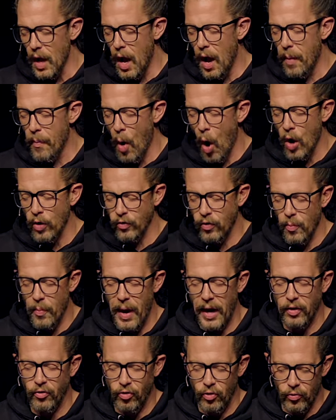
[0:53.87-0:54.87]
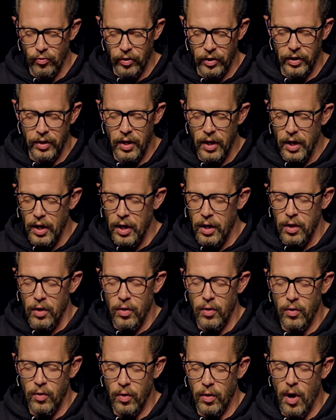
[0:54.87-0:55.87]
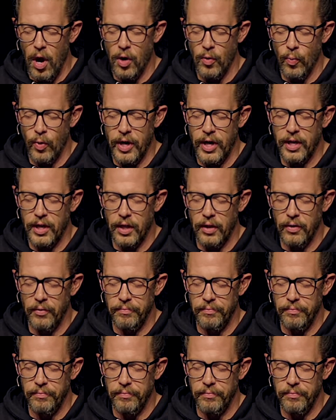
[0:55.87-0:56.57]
Also my children who are on week